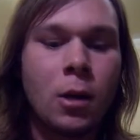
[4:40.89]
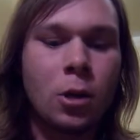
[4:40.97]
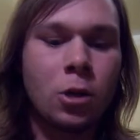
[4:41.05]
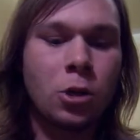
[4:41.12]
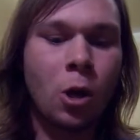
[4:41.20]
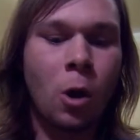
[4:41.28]

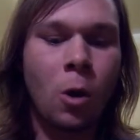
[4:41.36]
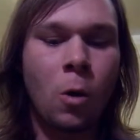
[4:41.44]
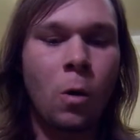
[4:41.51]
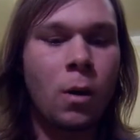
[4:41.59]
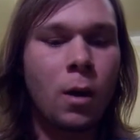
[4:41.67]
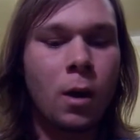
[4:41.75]

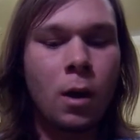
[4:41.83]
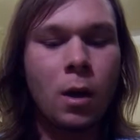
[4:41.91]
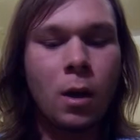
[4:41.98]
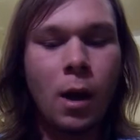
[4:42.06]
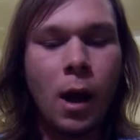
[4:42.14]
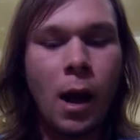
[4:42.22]
So
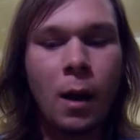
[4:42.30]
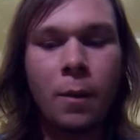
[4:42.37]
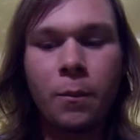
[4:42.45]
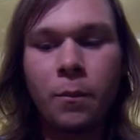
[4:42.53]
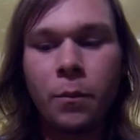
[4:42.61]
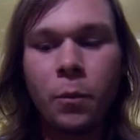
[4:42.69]

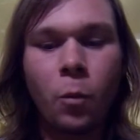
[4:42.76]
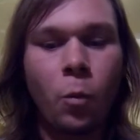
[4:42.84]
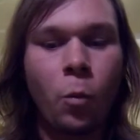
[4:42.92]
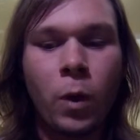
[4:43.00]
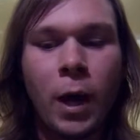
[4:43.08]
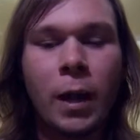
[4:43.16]

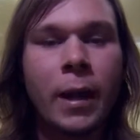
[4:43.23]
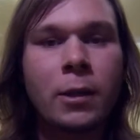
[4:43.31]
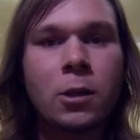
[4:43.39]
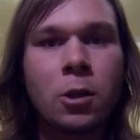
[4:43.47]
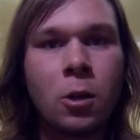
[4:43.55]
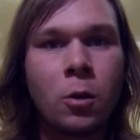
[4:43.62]
what I
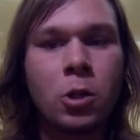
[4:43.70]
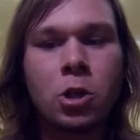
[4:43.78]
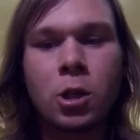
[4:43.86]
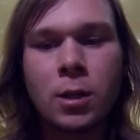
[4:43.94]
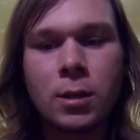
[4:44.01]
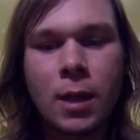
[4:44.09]
like to do is
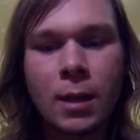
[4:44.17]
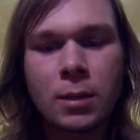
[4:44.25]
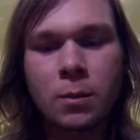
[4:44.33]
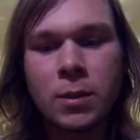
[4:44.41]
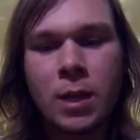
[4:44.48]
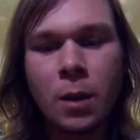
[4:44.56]
just take
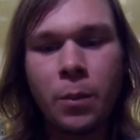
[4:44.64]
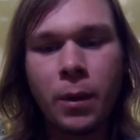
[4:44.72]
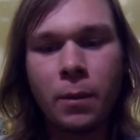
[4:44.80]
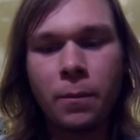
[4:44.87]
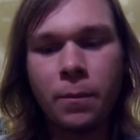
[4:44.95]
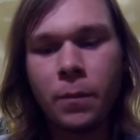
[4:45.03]
some
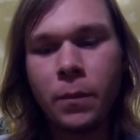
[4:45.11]
tippet